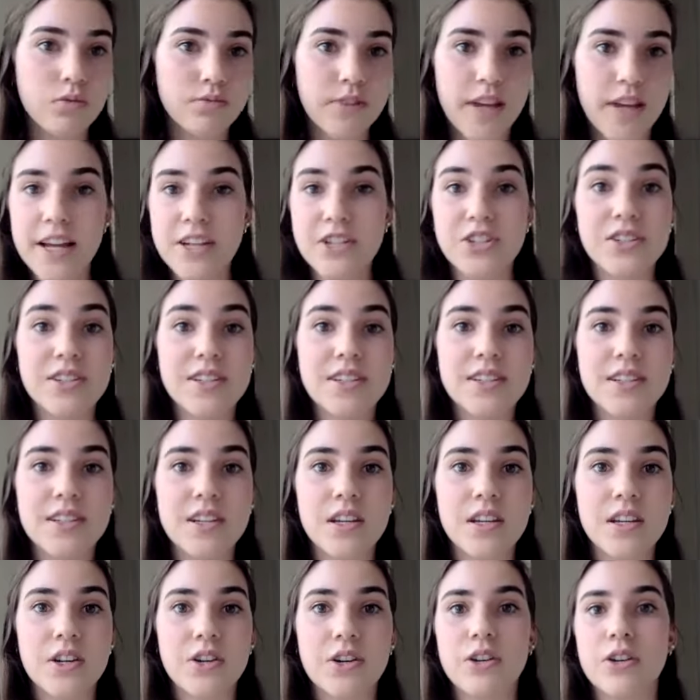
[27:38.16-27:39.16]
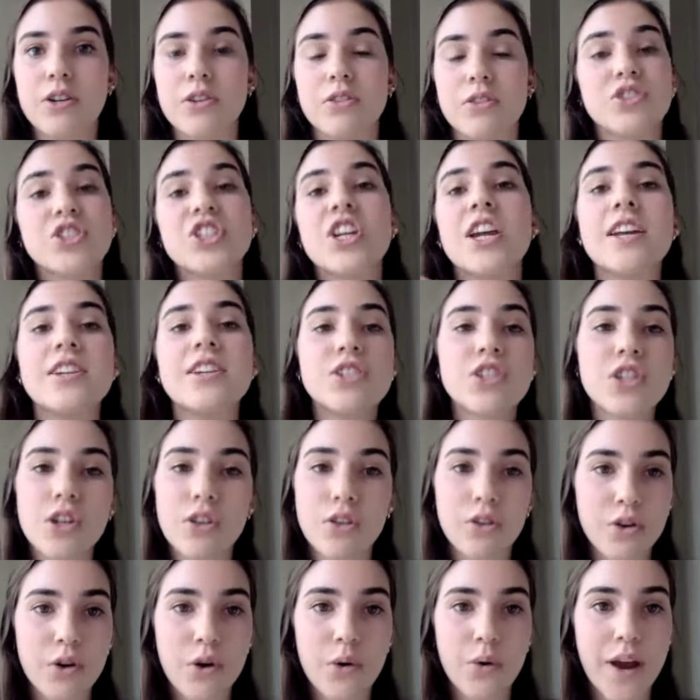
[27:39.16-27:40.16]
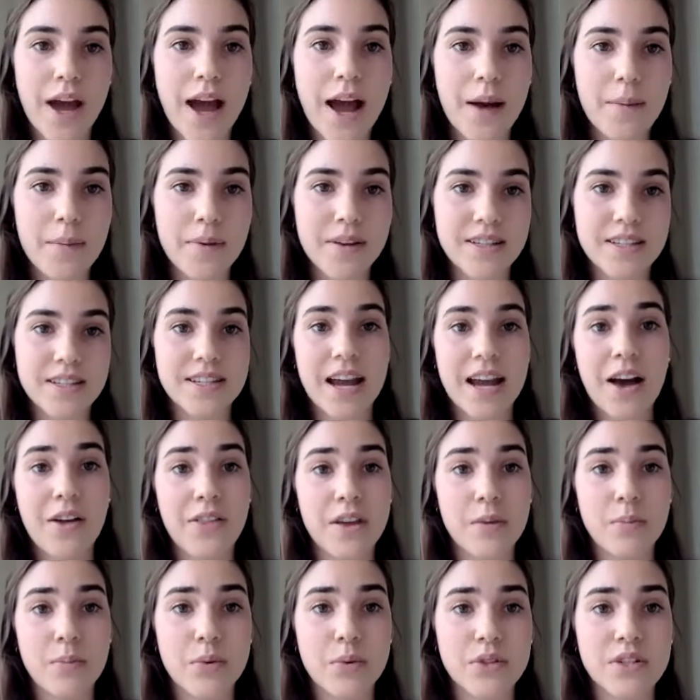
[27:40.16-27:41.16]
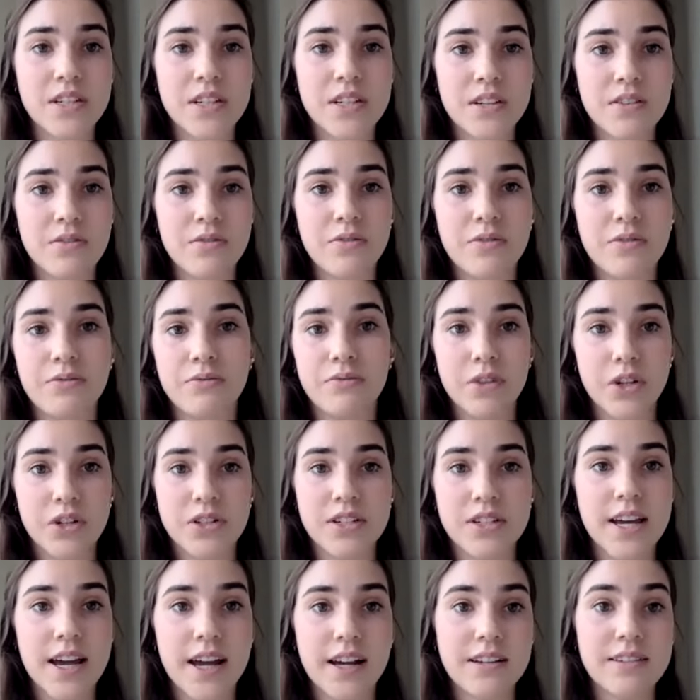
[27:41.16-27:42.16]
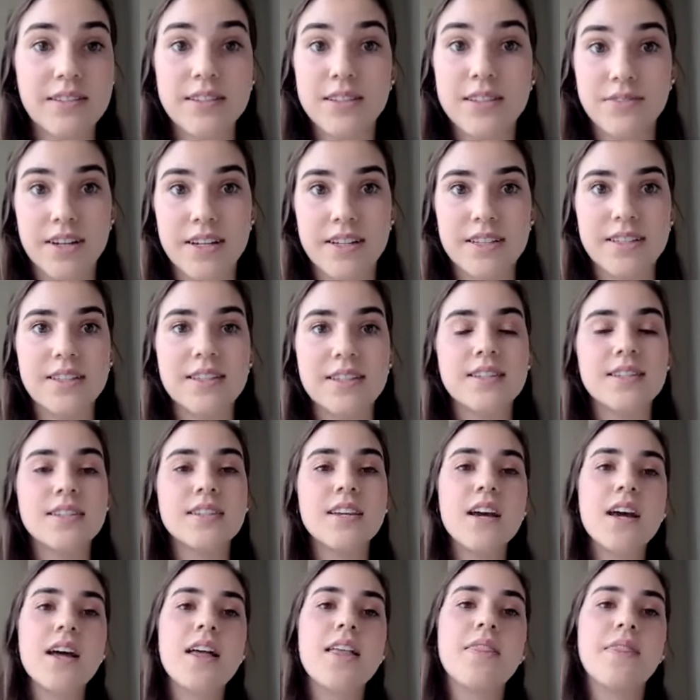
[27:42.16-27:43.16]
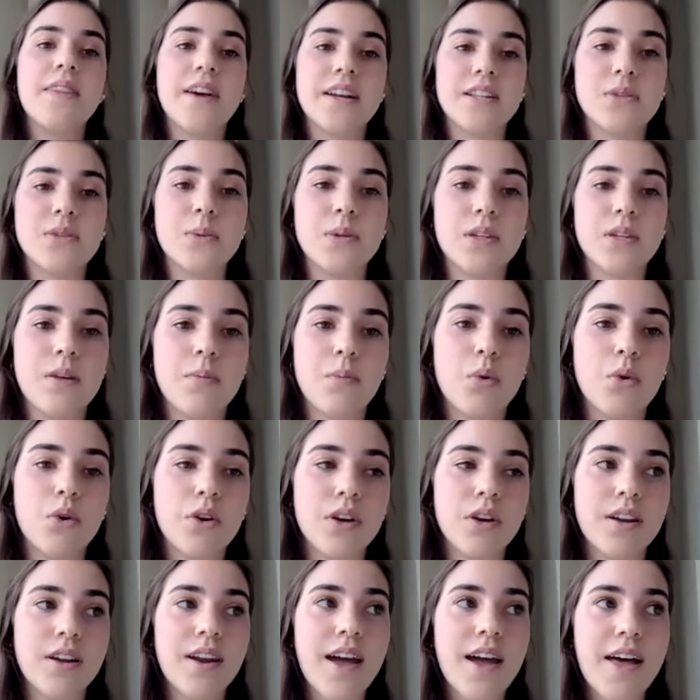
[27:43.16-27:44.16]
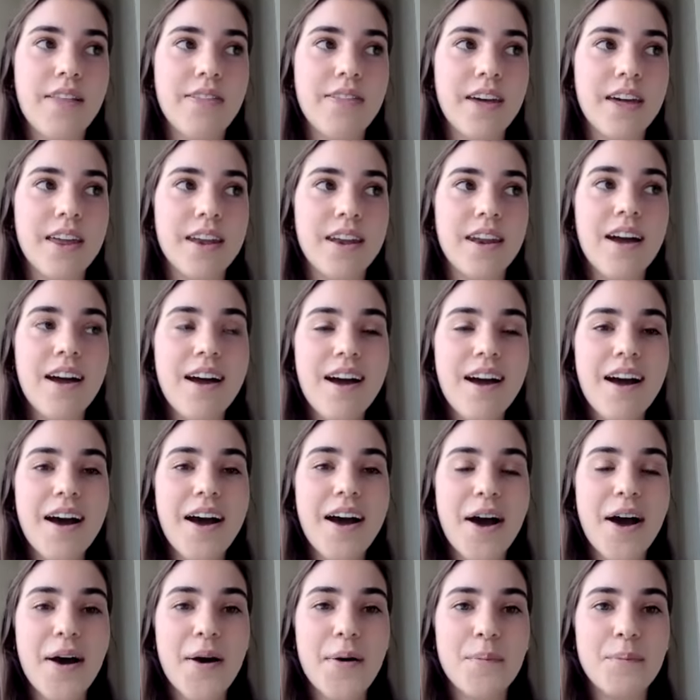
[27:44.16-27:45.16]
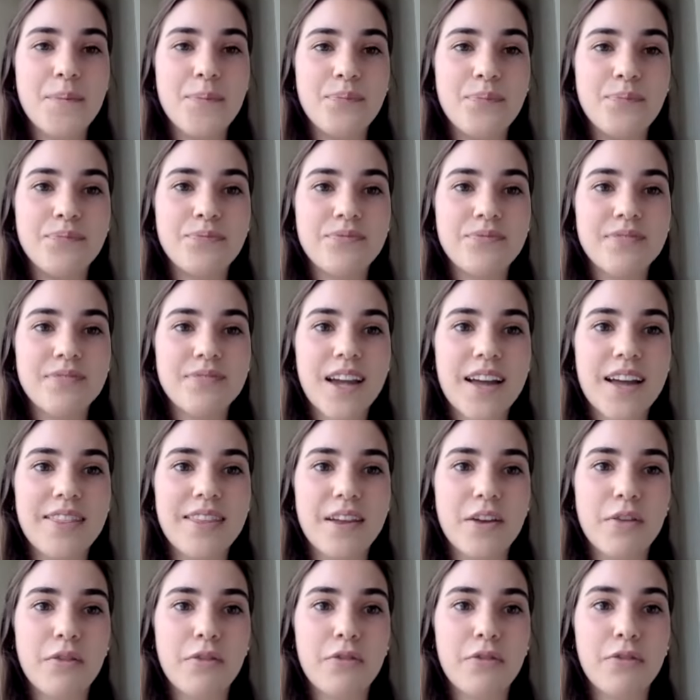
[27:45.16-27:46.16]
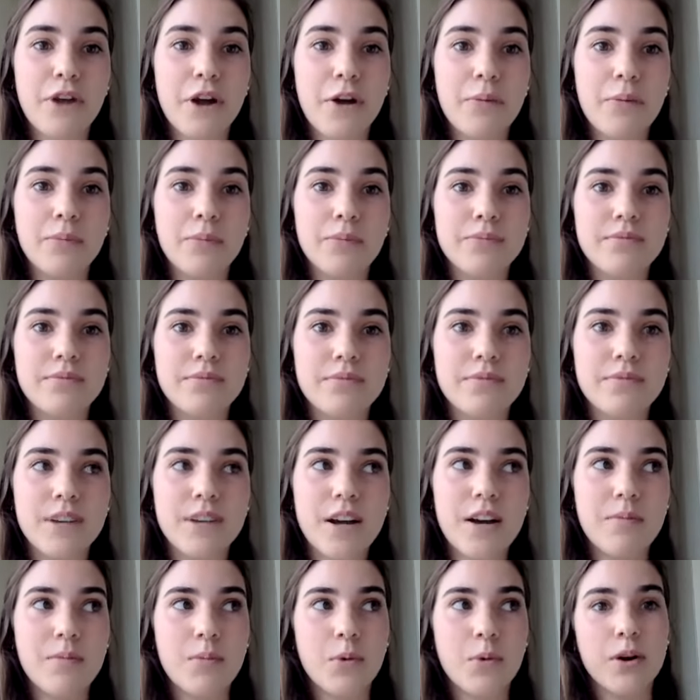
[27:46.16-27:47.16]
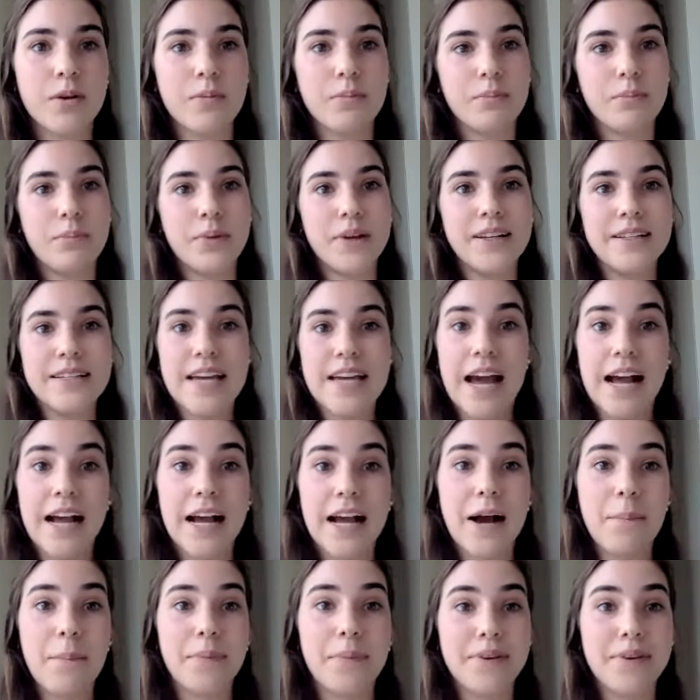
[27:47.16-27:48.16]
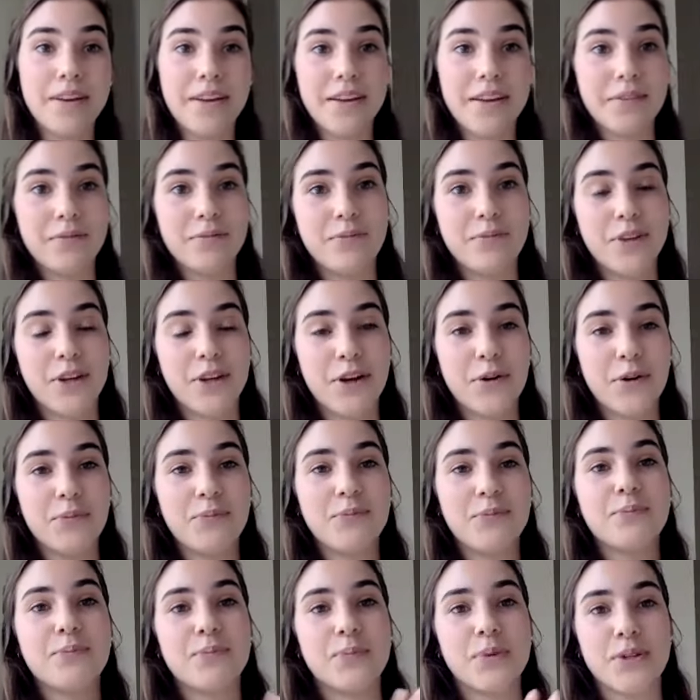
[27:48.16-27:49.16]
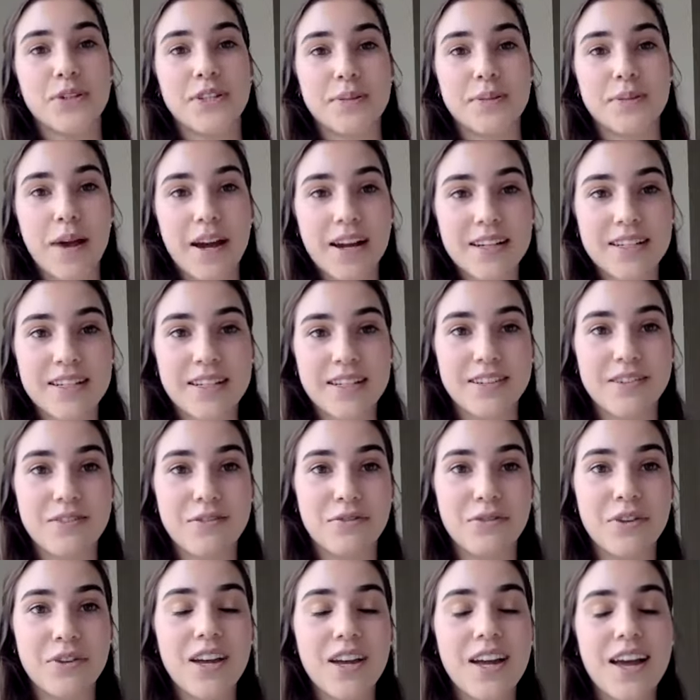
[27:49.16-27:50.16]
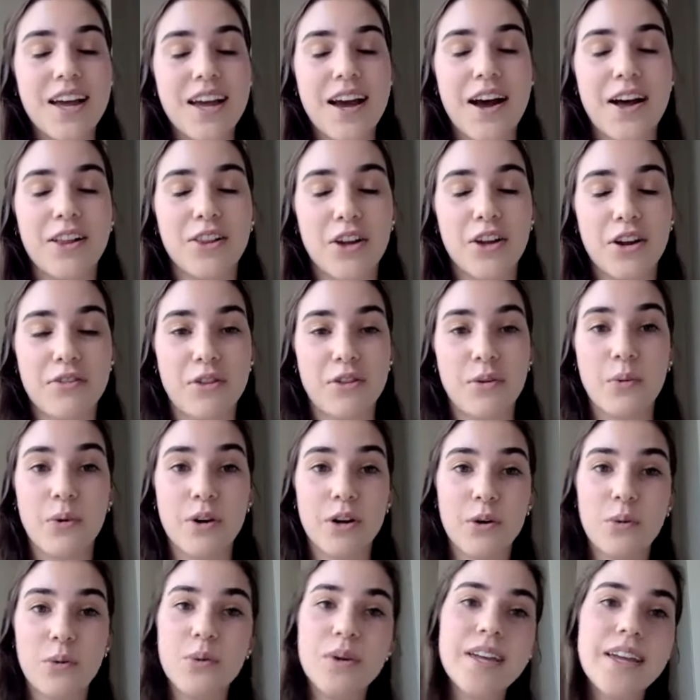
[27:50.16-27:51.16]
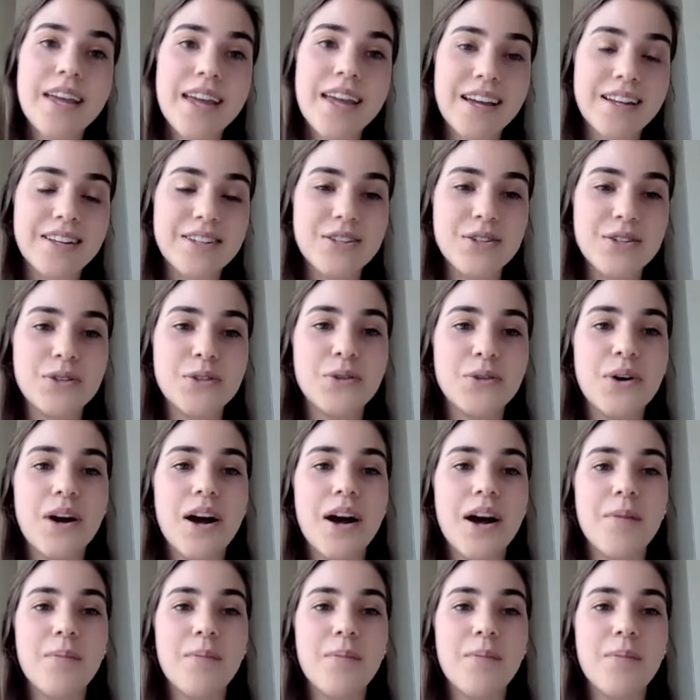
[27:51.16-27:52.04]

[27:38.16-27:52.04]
agency or changing their own habits and how they perceive their tech devices, that's really important. And then I think from a more big tech company, perspective, a lot of the work we can't do.